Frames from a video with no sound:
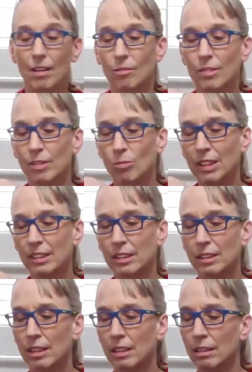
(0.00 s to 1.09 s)
With
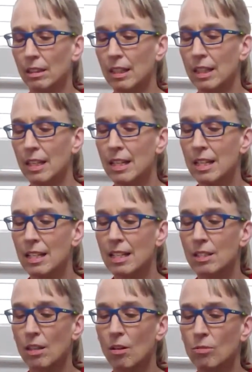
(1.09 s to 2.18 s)
Winston, he
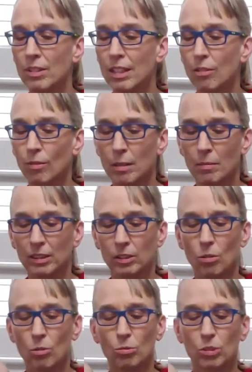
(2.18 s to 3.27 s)
is only 3 months
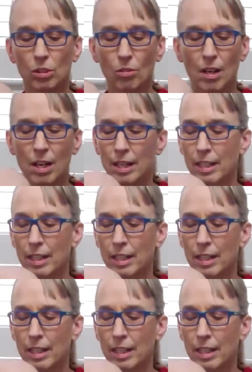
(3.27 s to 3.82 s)
old, so I